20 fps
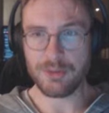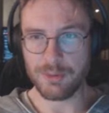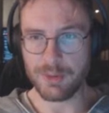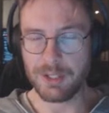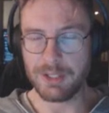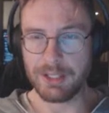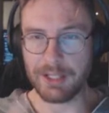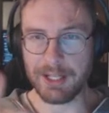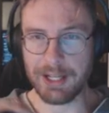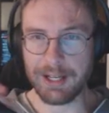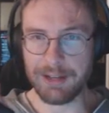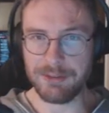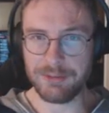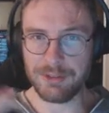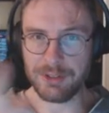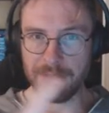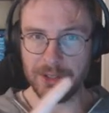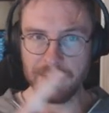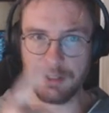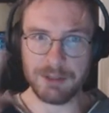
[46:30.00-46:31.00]
where they have
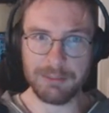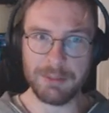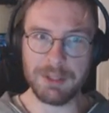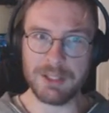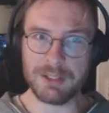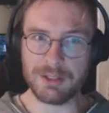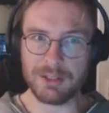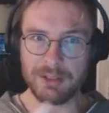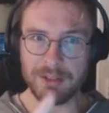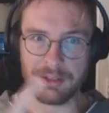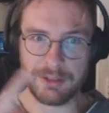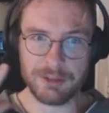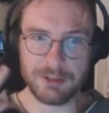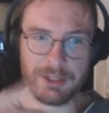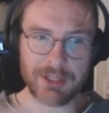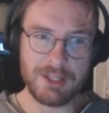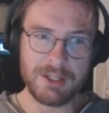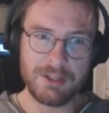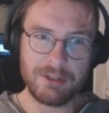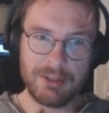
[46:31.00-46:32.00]
the, the meat on the
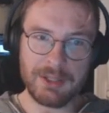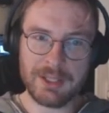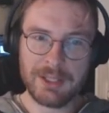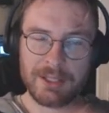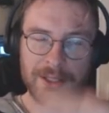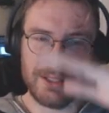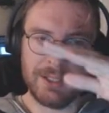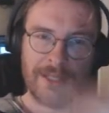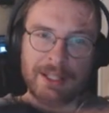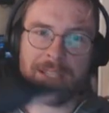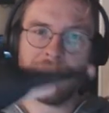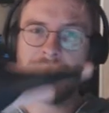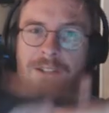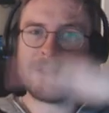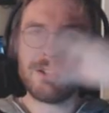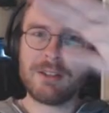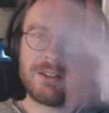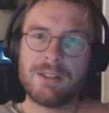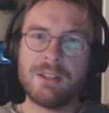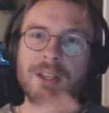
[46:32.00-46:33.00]
rotisserie in
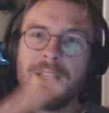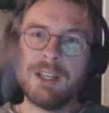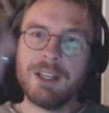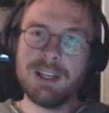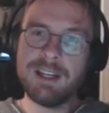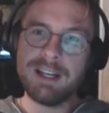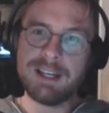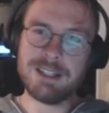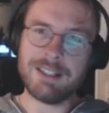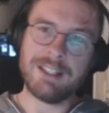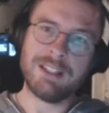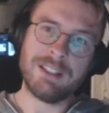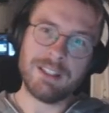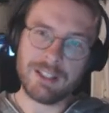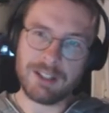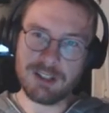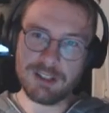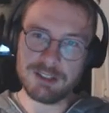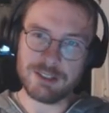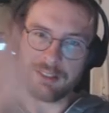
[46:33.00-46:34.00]
layers, and then they
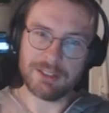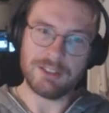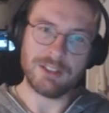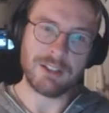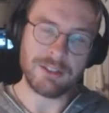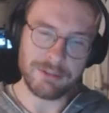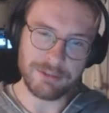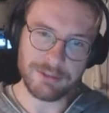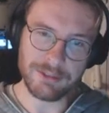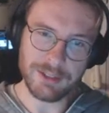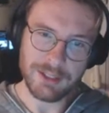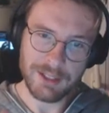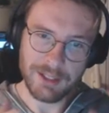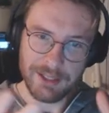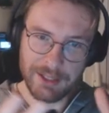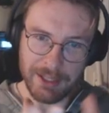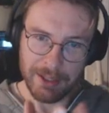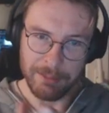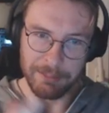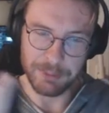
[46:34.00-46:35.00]
cut it off
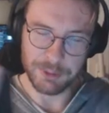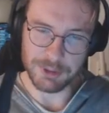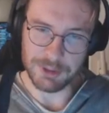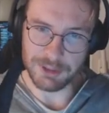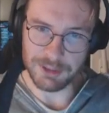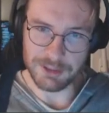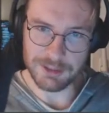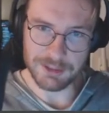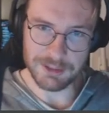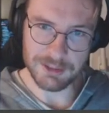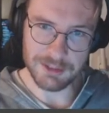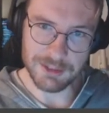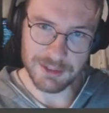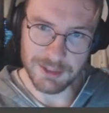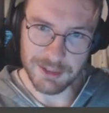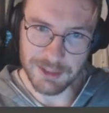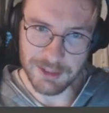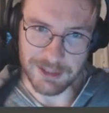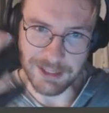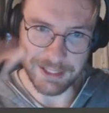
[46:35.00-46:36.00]
and put it
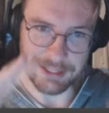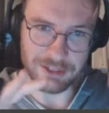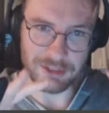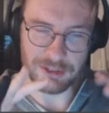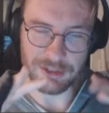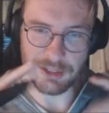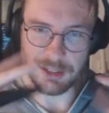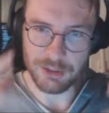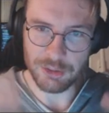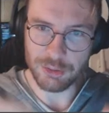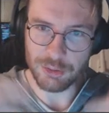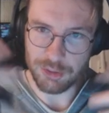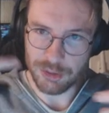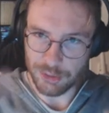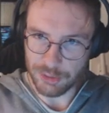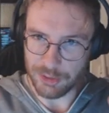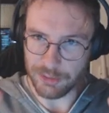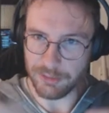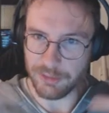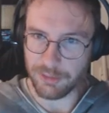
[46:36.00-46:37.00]
either into
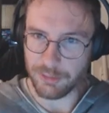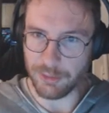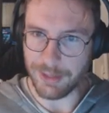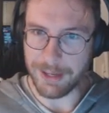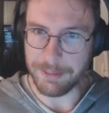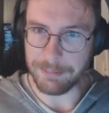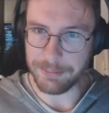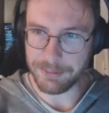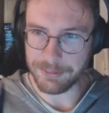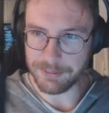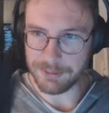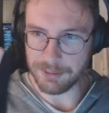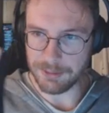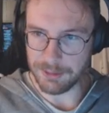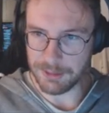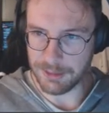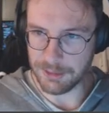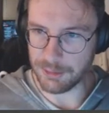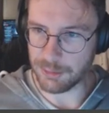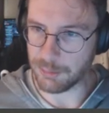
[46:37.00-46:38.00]
sort of a wrap
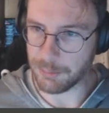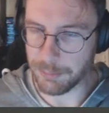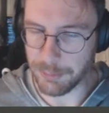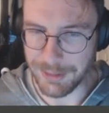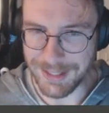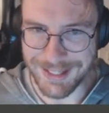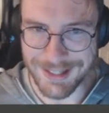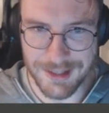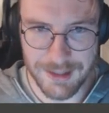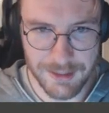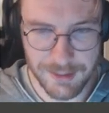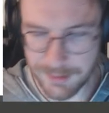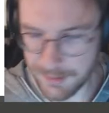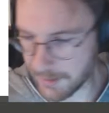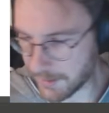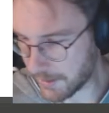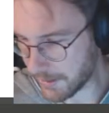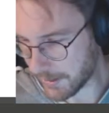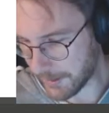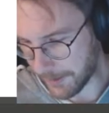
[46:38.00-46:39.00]
or into breads.
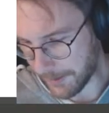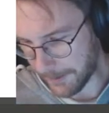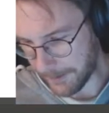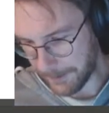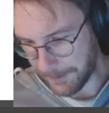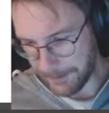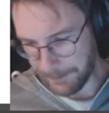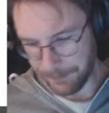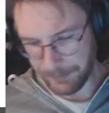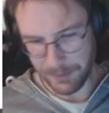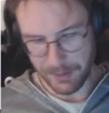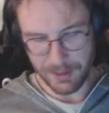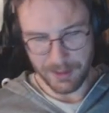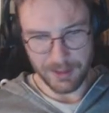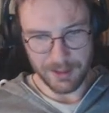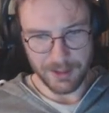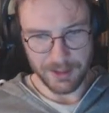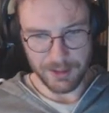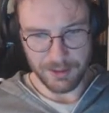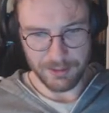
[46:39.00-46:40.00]

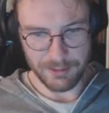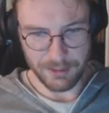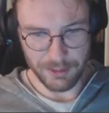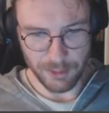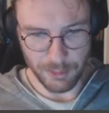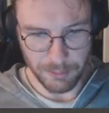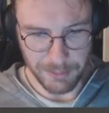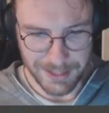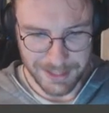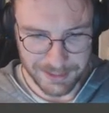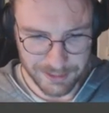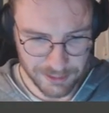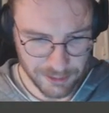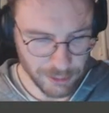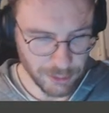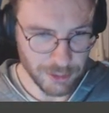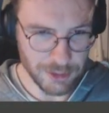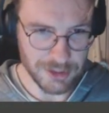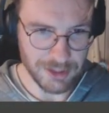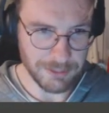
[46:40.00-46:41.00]
Uh, you might
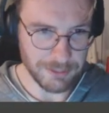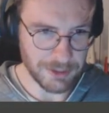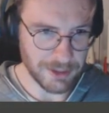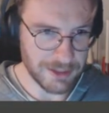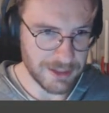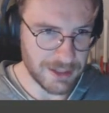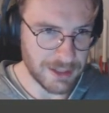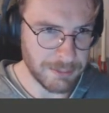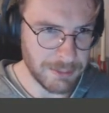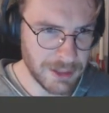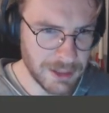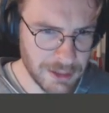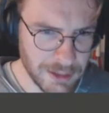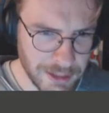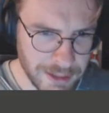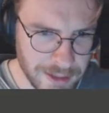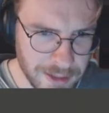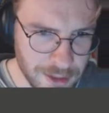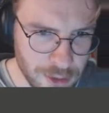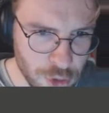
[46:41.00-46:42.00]
know something similar.
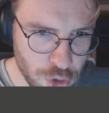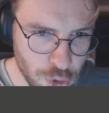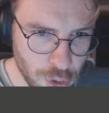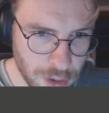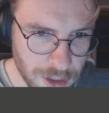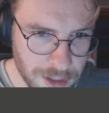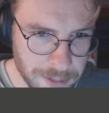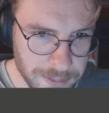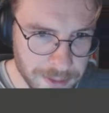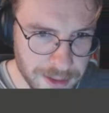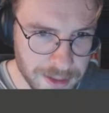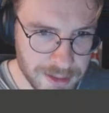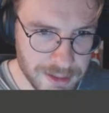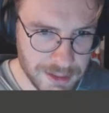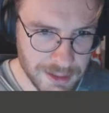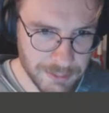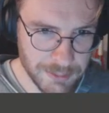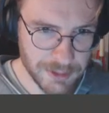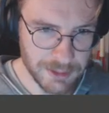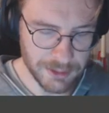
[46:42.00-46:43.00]
I think shawarma is
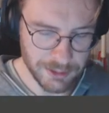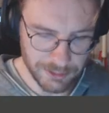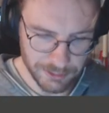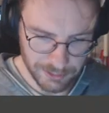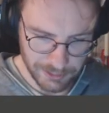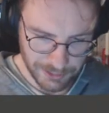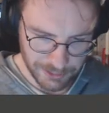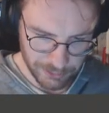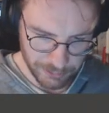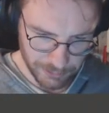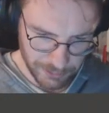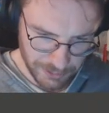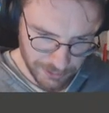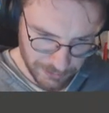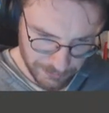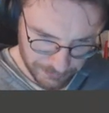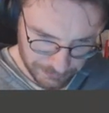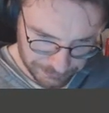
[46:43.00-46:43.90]
similar to that one,